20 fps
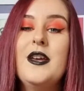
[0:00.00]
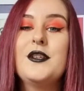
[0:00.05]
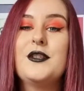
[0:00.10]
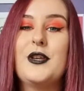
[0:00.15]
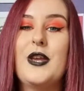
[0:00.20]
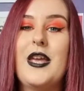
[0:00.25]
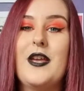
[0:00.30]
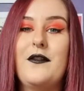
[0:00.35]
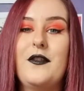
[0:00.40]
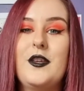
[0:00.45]
So
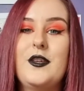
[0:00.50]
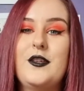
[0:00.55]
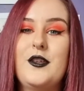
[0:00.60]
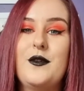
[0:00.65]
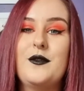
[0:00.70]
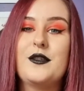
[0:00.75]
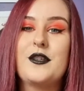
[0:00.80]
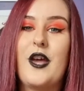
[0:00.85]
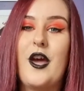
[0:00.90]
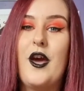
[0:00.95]
if you
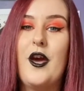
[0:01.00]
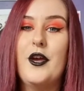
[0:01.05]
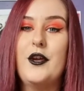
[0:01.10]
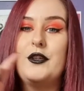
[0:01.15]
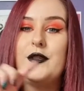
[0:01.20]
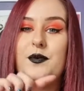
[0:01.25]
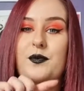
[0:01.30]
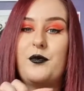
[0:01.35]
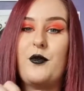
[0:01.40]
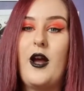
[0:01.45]
use
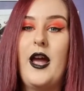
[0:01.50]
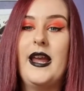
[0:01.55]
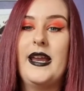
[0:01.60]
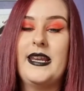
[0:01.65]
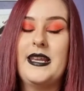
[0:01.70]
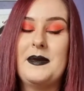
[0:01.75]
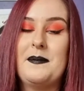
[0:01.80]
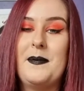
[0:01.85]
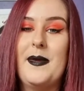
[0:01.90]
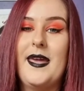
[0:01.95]
code
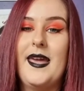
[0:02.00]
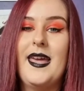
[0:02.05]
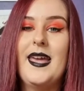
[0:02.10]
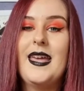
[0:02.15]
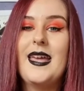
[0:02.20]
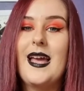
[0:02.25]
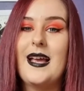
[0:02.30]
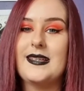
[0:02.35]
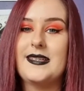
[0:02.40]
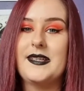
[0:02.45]

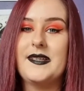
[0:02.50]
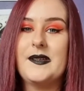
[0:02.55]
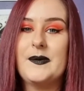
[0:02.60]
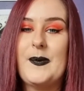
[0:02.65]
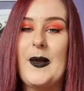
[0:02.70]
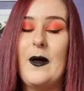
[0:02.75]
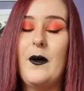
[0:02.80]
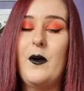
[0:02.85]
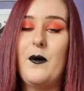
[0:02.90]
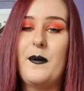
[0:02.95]
BRIONYB, as it's
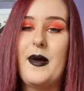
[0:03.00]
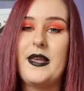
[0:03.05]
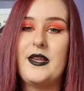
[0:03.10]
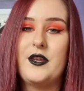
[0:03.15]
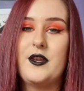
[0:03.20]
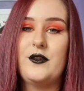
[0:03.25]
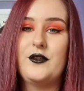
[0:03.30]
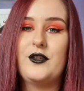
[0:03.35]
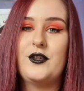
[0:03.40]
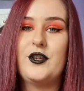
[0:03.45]
spelled on my
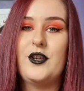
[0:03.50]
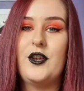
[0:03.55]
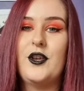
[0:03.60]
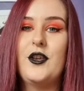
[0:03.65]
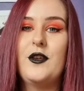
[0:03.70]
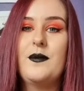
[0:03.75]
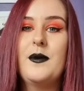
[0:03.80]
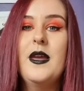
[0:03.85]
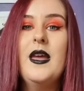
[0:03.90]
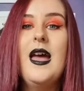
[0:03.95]

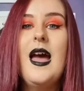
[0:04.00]
YouTube,